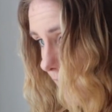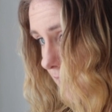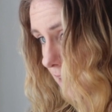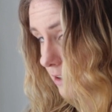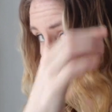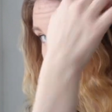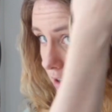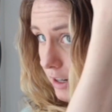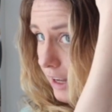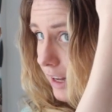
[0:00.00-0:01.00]
And then I'll
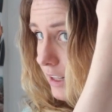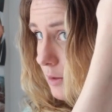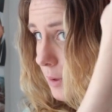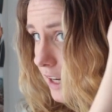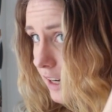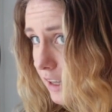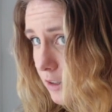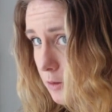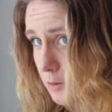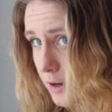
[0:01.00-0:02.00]
start again at the
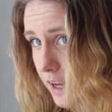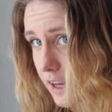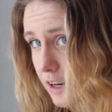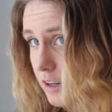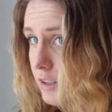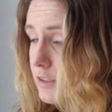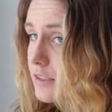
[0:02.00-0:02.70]
beginning right here.